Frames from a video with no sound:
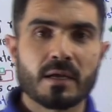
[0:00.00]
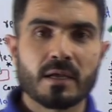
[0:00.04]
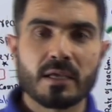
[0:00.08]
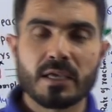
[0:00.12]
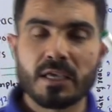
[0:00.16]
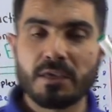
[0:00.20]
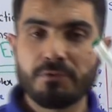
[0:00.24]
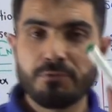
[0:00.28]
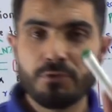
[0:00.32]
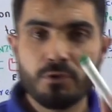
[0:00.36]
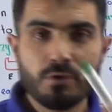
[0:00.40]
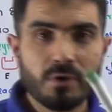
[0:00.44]

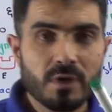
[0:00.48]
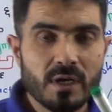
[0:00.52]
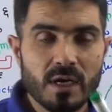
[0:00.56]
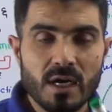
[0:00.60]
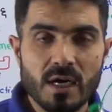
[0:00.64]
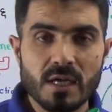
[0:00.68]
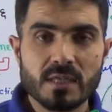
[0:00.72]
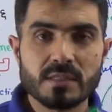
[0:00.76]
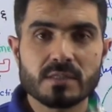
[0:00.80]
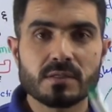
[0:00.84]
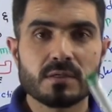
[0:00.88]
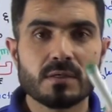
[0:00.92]
If you are
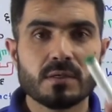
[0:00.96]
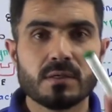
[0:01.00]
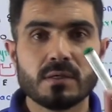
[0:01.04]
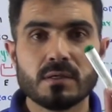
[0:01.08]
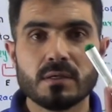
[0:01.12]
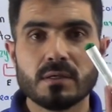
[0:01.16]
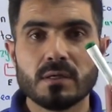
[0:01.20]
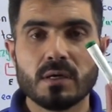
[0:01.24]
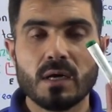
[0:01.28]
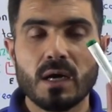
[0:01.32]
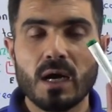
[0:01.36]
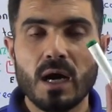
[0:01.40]
asked
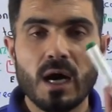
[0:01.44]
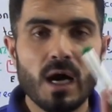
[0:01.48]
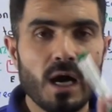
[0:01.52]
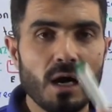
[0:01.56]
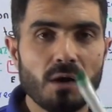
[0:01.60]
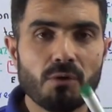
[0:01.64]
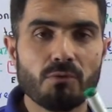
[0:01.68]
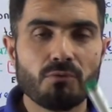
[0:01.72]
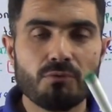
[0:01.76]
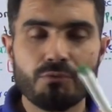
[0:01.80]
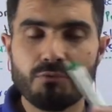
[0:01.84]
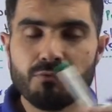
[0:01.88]

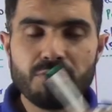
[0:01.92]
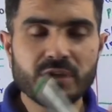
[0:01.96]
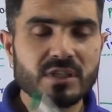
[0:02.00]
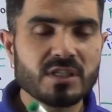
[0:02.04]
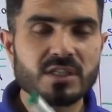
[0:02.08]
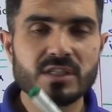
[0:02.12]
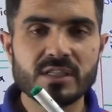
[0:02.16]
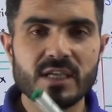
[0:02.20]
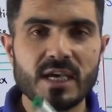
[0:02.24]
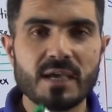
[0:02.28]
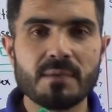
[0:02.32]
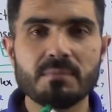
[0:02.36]

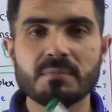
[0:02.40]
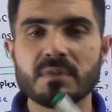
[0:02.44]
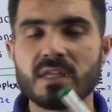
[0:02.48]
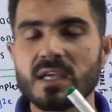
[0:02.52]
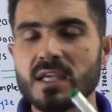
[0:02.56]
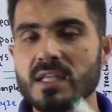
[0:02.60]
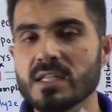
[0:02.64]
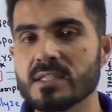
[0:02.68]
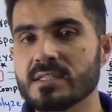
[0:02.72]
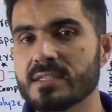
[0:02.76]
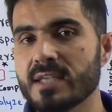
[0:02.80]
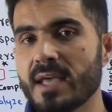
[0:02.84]
which time the
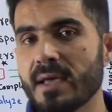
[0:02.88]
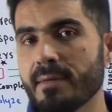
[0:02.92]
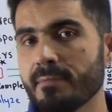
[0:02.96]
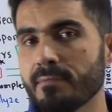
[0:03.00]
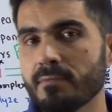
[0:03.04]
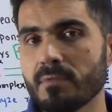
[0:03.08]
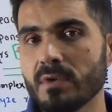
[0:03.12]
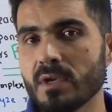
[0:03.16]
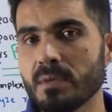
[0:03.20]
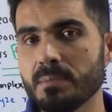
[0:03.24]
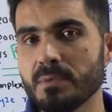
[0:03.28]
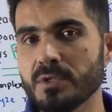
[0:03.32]

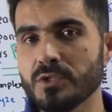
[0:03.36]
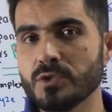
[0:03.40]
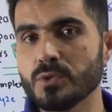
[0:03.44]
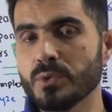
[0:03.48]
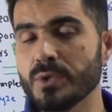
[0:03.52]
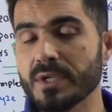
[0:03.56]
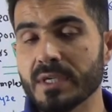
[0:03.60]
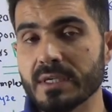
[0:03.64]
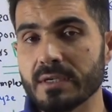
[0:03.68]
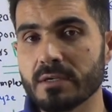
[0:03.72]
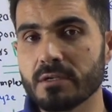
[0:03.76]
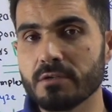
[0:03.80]
enzyme will be
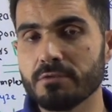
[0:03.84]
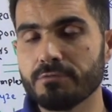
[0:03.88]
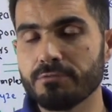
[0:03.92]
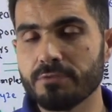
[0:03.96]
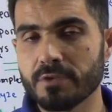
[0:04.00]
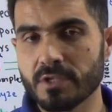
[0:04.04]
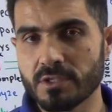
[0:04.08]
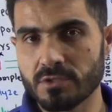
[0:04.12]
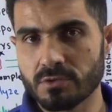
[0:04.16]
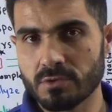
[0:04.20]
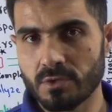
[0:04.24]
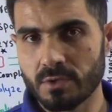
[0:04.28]
doing
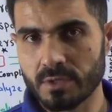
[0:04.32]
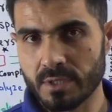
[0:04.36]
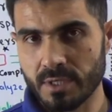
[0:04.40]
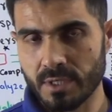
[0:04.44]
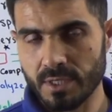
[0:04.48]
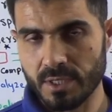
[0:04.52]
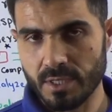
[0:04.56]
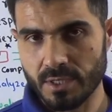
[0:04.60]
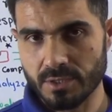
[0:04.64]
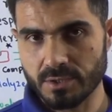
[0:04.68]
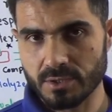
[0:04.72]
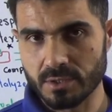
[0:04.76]
first order
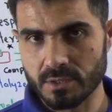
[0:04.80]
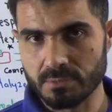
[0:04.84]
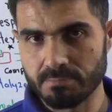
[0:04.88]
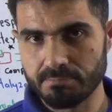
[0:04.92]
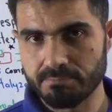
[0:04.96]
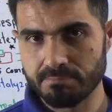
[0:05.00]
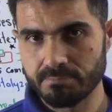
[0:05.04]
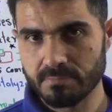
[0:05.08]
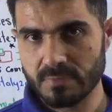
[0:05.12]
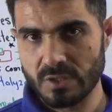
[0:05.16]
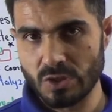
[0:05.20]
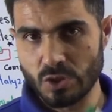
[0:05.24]

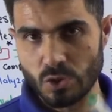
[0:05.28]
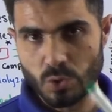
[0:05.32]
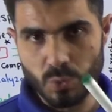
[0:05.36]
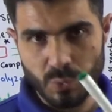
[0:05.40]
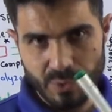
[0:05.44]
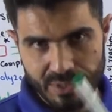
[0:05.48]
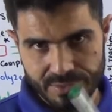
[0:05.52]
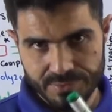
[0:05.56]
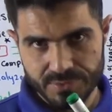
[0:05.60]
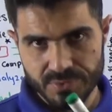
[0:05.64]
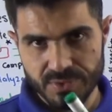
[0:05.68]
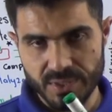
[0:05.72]
reaction, you
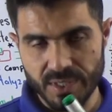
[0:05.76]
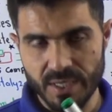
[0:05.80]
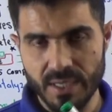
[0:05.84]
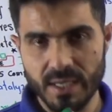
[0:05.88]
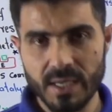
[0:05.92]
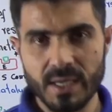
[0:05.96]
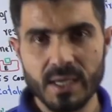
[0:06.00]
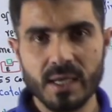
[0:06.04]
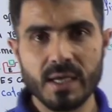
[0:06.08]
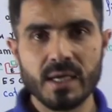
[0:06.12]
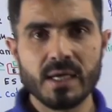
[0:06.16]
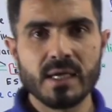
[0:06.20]
will
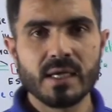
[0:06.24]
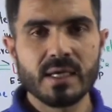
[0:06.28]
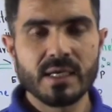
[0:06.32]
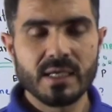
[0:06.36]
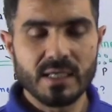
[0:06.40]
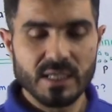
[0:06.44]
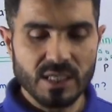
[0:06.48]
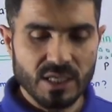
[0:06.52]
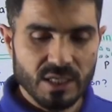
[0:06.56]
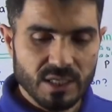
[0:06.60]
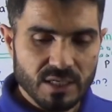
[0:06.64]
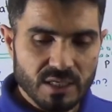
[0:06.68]
say
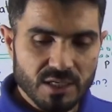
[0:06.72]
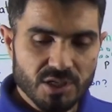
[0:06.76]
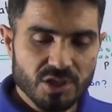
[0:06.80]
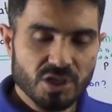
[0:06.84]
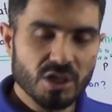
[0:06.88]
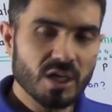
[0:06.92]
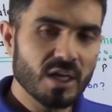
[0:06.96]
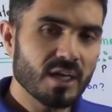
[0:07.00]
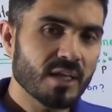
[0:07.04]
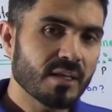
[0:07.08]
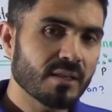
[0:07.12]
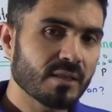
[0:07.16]

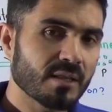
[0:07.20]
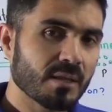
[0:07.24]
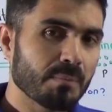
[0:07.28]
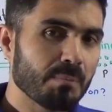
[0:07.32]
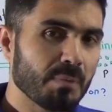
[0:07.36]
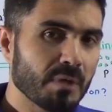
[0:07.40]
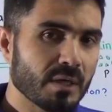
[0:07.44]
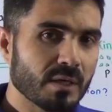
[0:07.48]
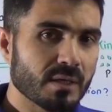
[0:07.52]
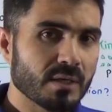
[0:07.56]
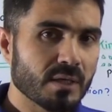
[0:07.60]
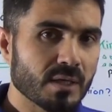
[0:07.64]
initially in the
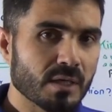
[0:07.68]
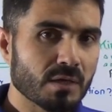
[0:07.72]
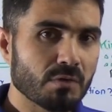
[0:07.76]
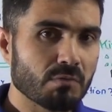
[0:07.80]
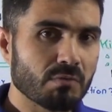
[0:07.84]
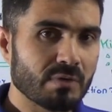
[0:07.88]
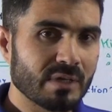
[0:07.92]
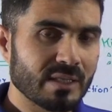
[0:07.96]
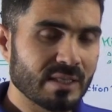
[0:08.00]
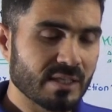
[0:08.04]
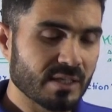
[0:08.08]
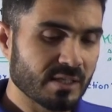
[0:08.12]
beginning
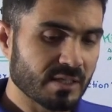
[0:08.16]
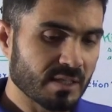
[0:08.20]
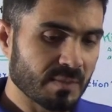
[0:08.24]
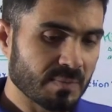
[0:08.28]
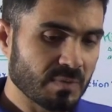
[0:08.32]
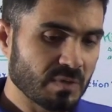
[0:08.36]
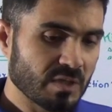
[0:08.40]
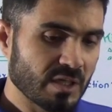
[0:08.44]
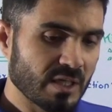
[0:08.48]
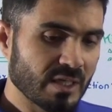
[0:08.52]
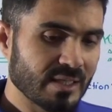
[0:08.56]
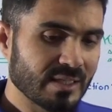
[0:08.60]
when the
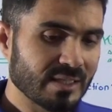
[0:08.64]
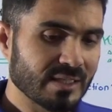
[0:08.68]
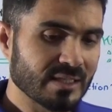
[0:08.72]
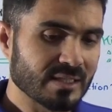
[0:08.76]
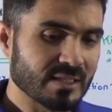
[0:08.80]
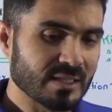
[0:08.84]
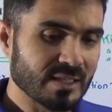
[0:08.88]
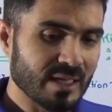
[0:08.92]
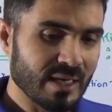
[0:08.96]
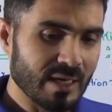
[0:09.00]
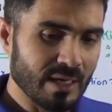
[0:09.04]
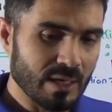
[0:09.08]
substrate
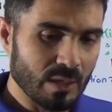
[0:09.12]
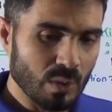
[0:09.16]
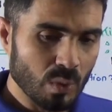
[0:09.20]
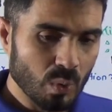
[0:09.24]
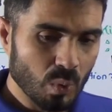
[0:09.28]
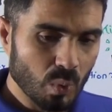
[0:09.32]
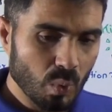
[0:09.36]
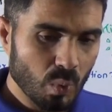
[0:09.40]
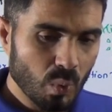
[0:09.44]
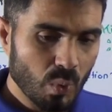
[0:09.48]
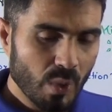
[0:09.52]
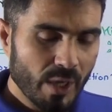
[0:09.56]
is
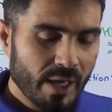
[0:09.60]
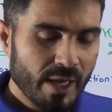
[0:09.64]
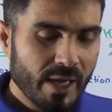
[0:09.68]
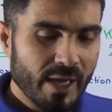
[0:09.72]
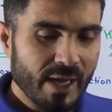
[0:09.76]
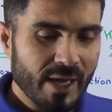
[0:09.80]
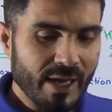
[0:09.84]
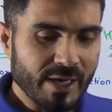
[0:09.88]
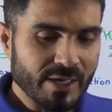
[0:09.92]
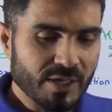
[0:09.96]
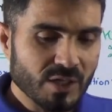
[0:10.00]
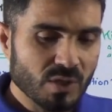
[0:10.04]
low
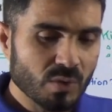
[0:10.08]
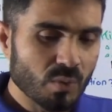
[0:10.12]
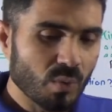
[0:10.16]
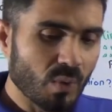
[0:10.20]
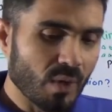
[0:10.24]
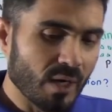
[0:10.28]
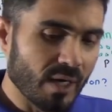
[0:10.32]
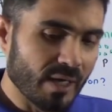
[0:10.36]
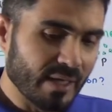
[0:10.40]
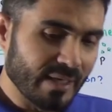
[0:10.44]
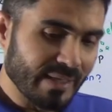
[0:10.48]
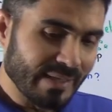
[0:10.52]
and you
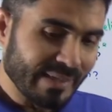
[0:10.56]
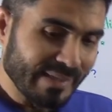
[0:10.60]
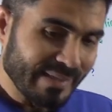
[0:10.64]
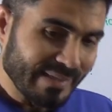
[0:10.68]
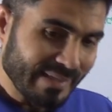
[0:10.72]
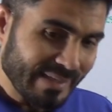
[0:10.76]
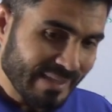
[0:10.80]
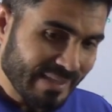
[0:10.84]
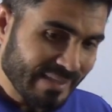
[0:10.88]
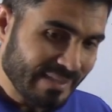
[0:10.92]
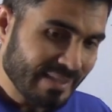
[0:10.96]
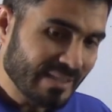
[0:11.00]
are
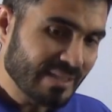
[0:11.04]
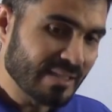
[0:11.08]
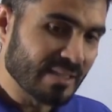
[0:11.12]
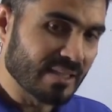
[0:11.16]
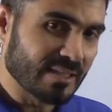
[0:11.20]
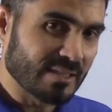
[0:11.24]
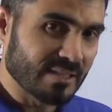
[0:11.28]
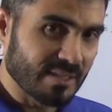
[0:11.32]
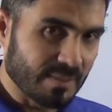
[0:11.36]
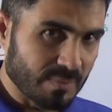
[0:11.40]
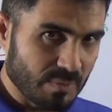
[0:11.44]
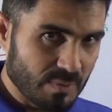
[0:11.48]
increasing the
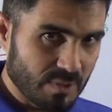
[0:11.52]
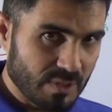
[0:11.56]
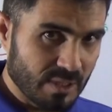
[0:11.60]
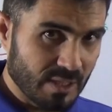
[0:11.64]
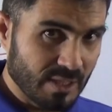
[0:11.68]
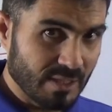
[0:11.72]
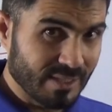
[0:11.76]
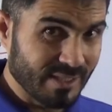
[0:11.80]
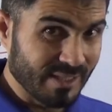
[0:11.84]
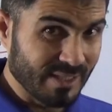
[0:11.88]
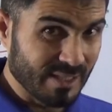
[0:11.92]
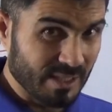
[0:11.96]

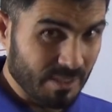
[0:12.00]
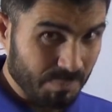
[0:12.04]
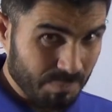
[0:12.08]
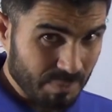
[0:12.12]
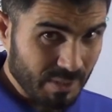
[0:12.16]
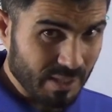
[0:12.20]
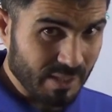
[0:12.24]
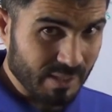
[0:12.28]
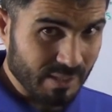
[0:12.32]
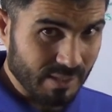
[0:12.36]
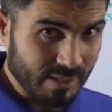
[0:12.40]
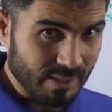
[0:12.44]
substrate in the
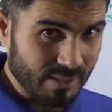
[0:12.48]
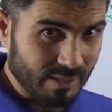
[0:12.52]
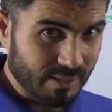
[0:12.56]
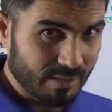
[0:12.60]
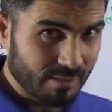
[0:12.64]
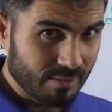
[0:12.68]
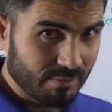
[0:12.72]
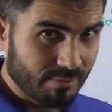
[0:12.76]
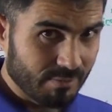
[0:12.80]
beginning,